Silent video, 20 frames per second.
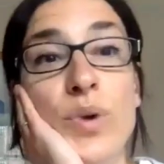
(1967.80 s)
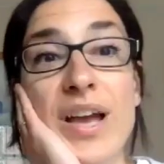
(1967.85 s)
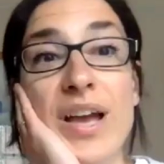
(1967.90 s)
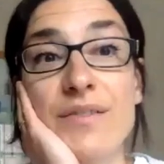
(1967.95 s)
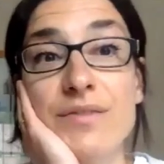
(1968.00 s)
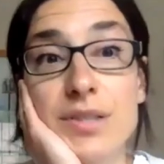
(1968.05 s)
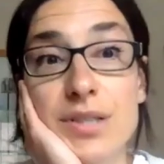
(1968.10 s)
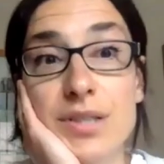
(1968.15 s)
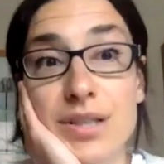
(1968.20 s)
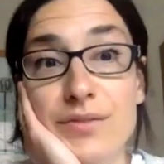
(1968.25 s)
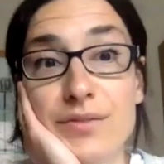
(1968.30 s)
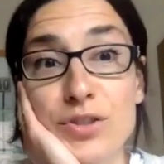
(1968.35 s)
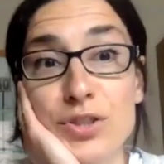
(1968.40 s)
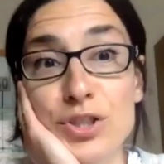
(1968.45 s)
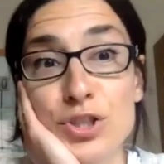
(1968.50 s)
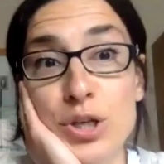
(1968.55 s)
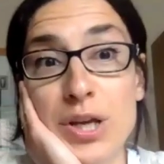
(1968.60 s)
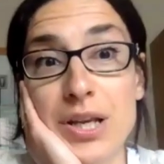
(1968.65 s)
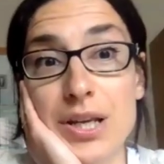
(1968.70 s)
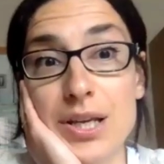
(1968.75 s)
haven't delivered the
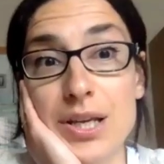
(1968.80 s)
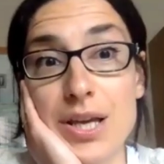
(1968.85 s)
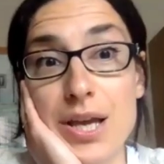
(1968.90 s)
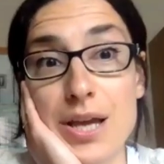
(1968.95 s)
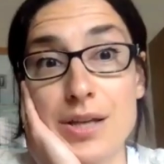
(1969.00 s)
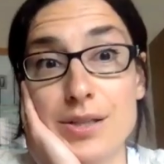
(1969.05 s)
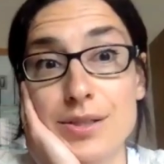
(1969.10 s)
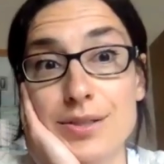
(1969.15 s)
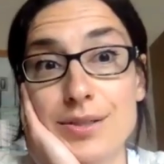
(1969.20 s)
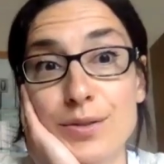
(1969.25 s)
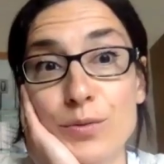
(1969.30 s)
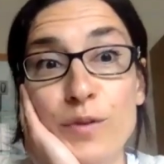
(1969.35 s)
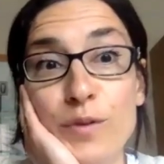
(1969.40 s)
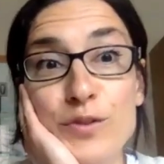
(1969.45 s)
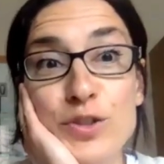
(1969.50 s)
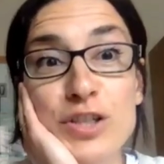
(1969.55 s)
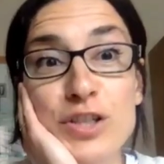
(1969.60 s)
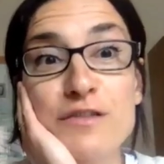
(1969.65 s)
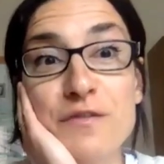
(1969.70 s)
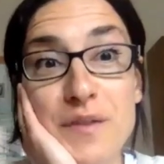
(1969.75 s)
training yet. We've just